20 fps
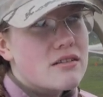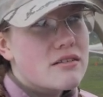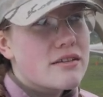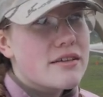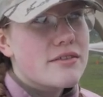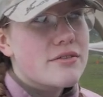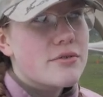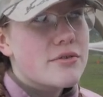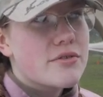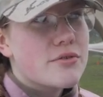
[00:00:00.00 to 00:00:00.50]

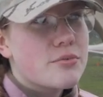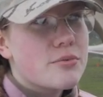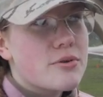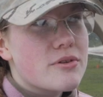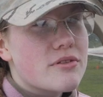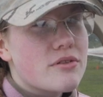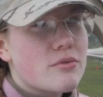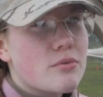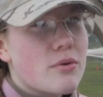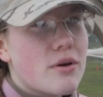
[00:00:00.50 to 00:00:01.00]
Like there's a
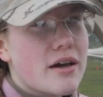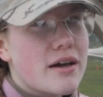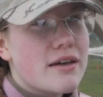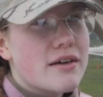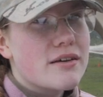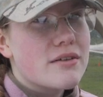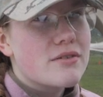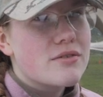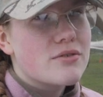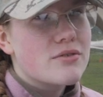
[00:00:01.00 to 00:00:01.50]
reason
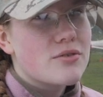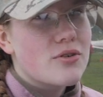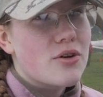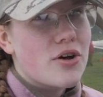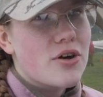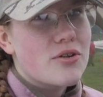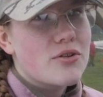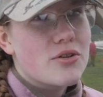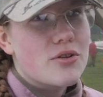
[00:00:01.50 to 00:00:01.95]
why not